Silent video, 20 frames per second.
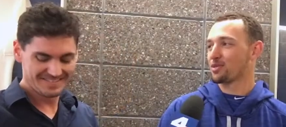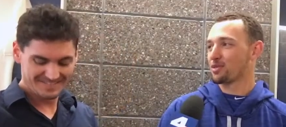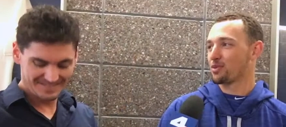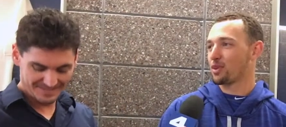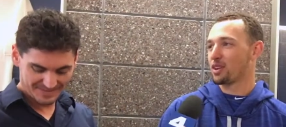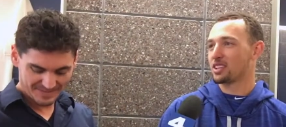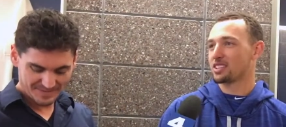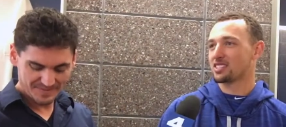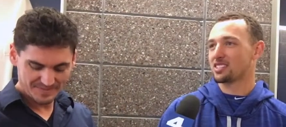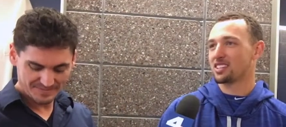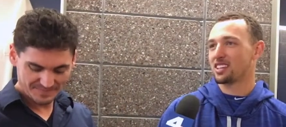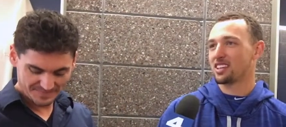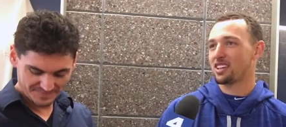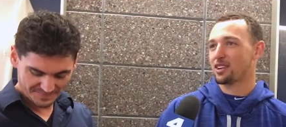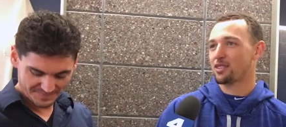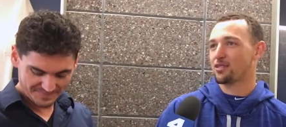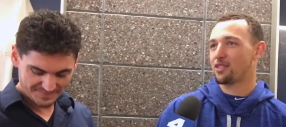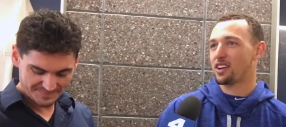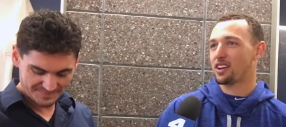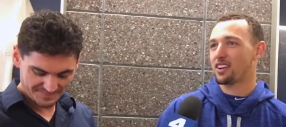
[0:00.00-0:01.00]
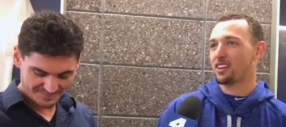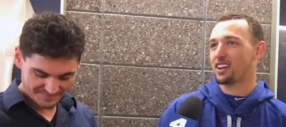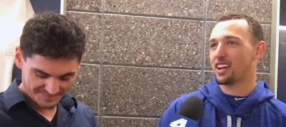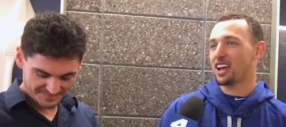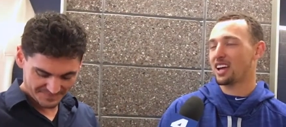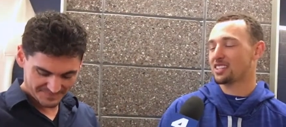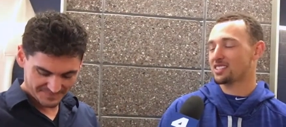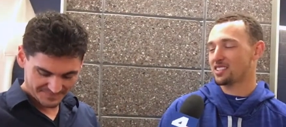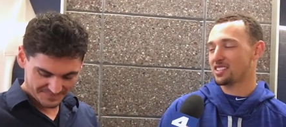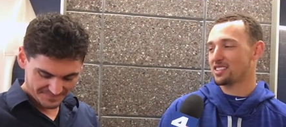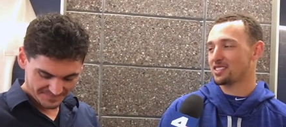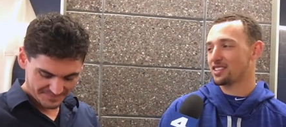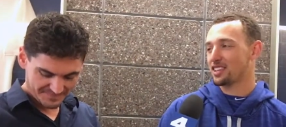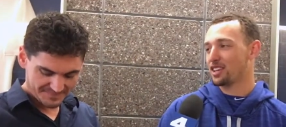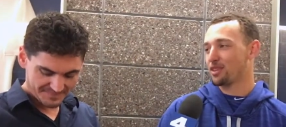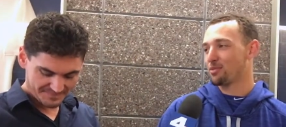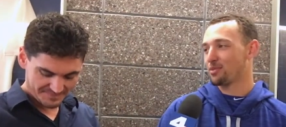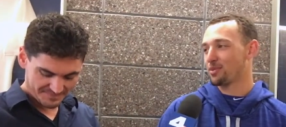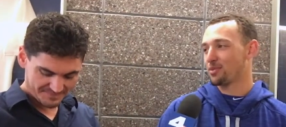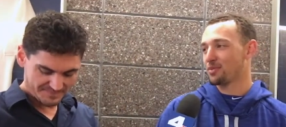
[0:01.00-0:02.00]
Speaker 1: One of the sneakier, funnier guys on the
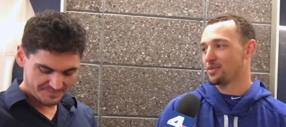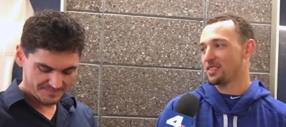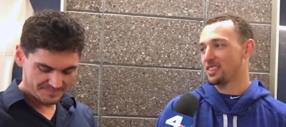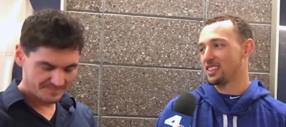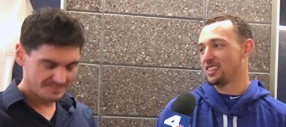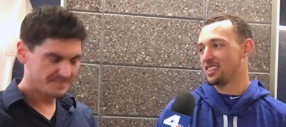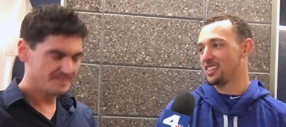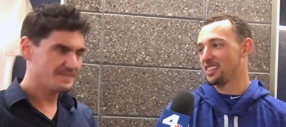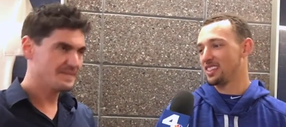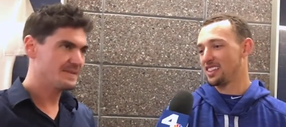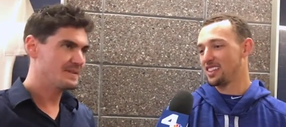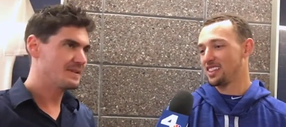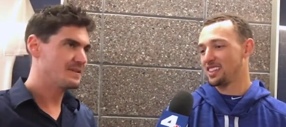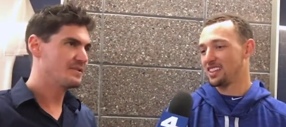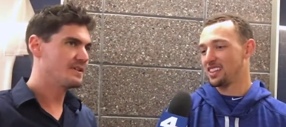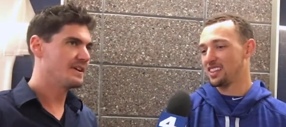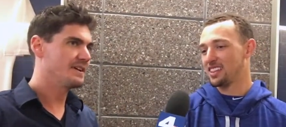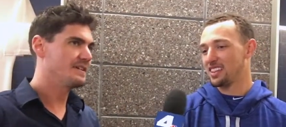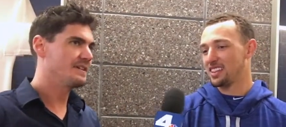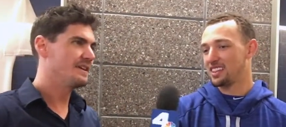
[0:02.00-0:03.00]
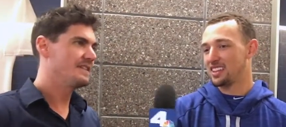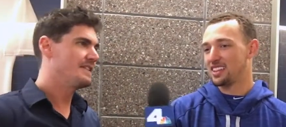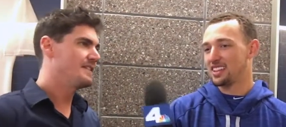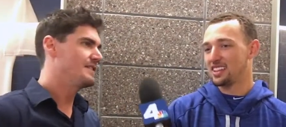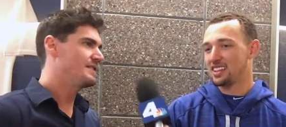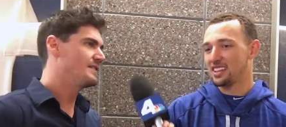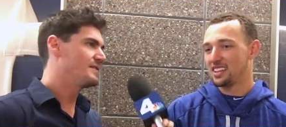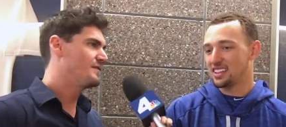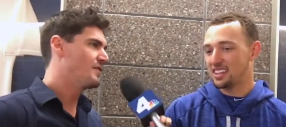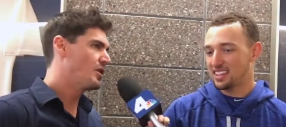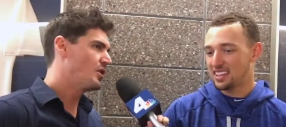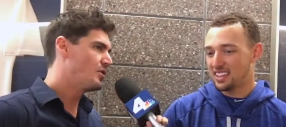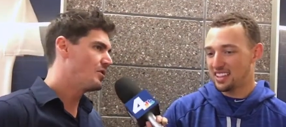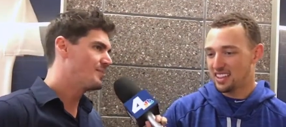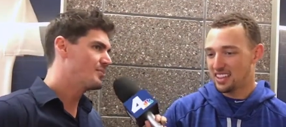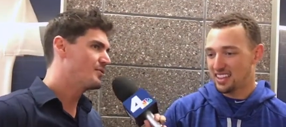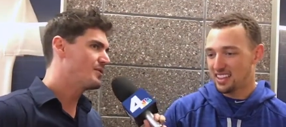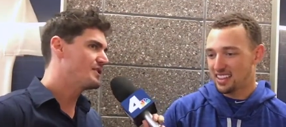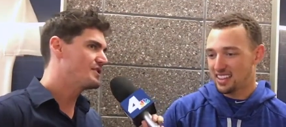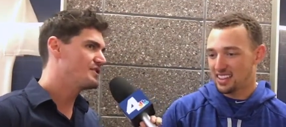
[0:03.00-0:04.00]
team.
Speaker 2: Okay, and then a
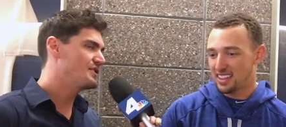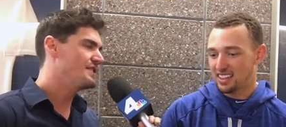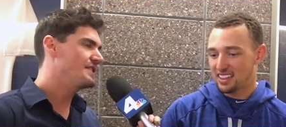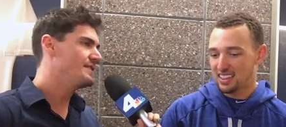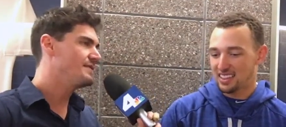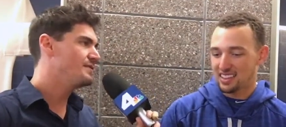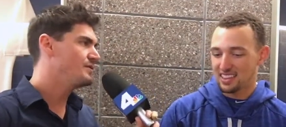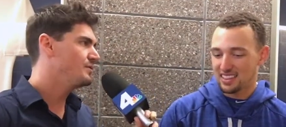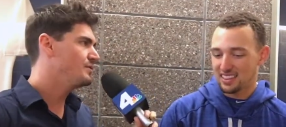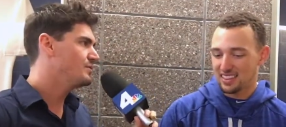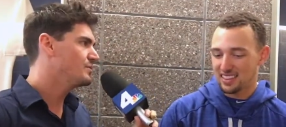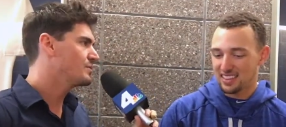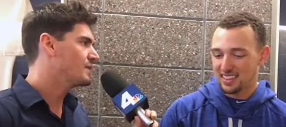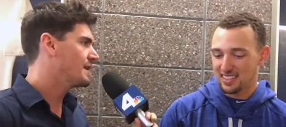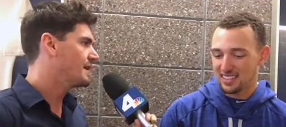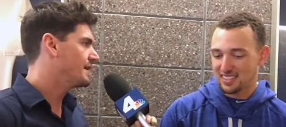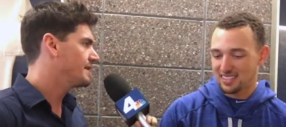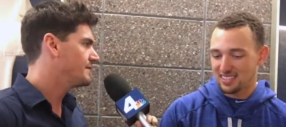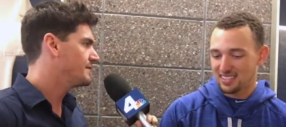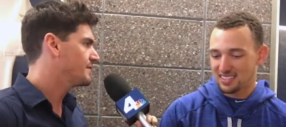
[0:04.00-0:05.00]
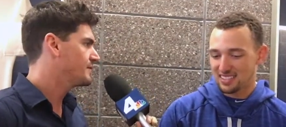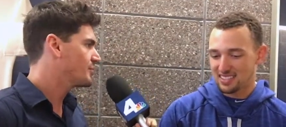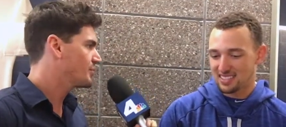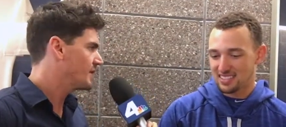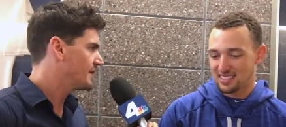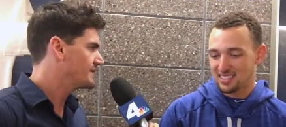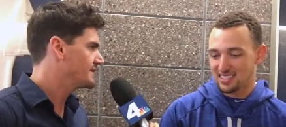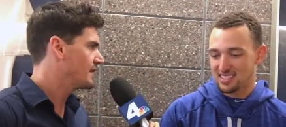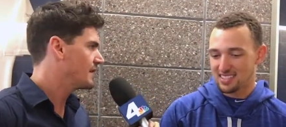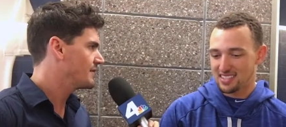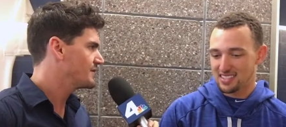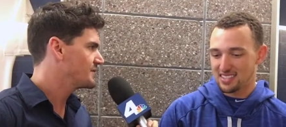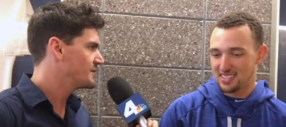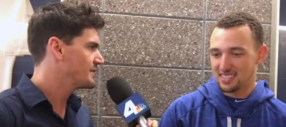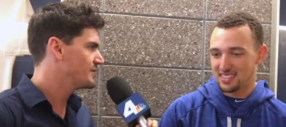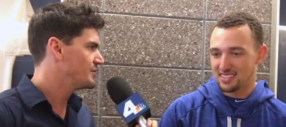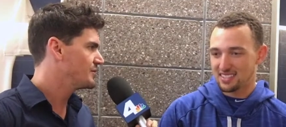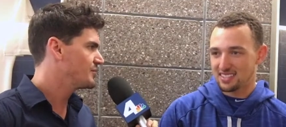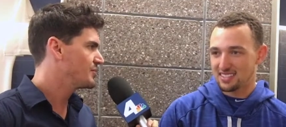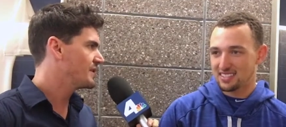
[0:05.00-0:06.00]
follow-up question: If you ran for president, obviously
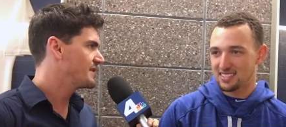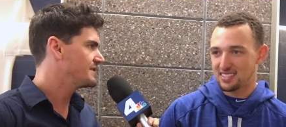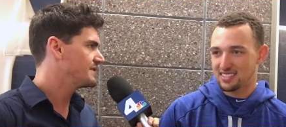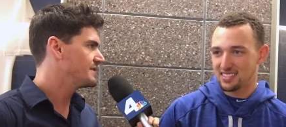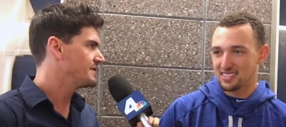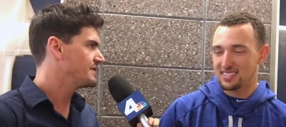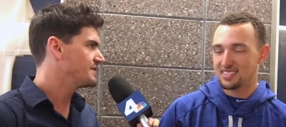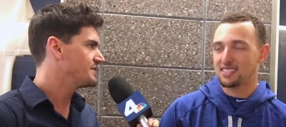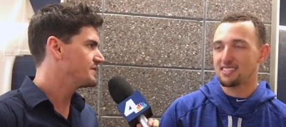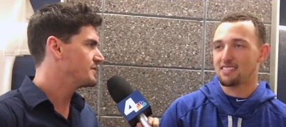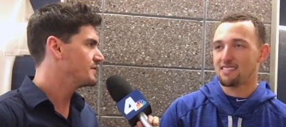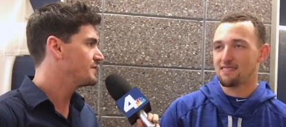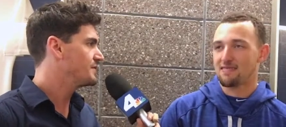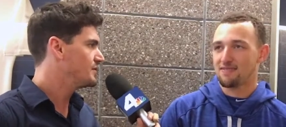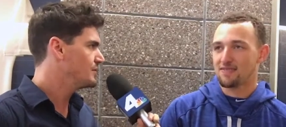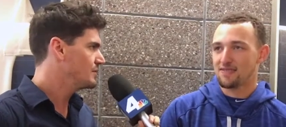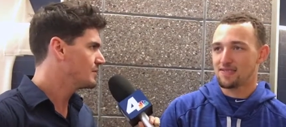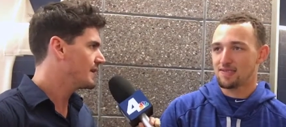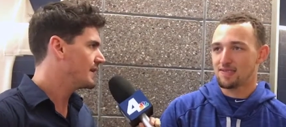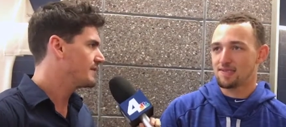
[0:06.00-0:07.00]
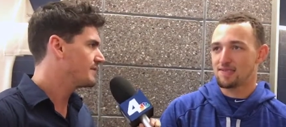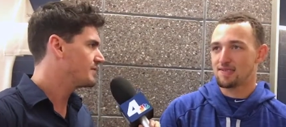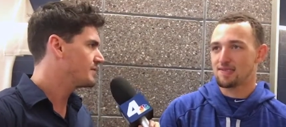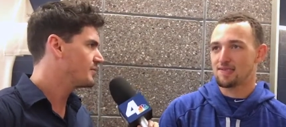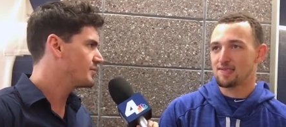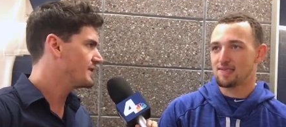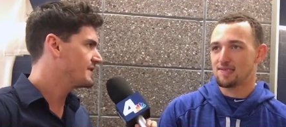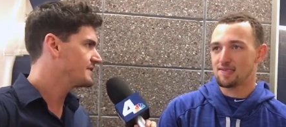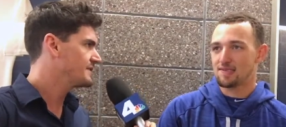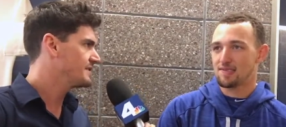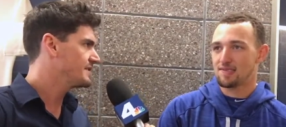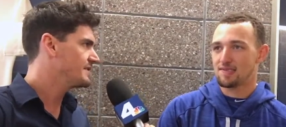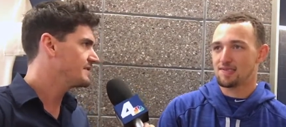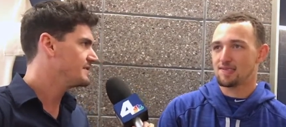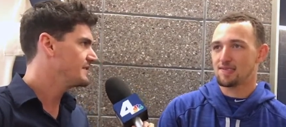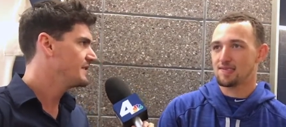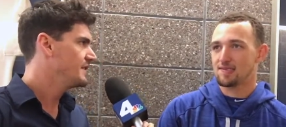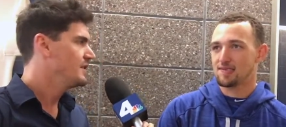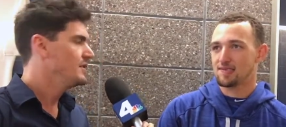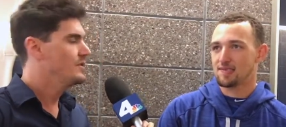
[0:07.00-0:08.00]
we have a new president this year. If you ran for president,
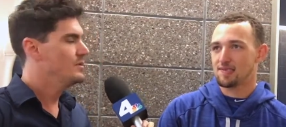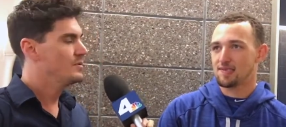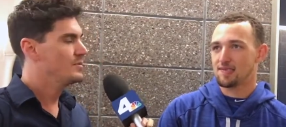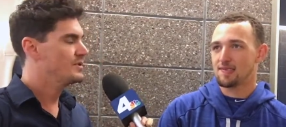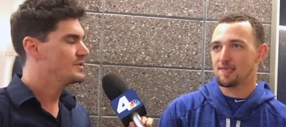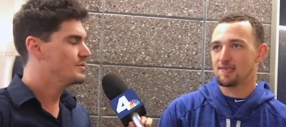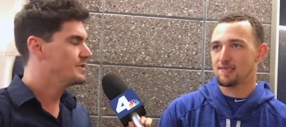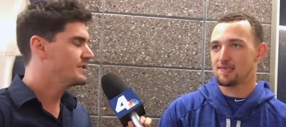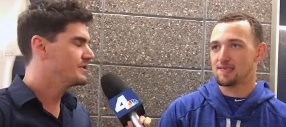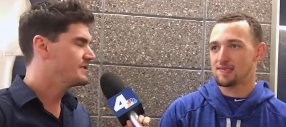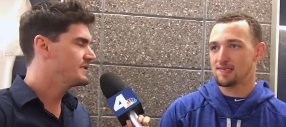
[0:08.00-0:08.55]
which one of your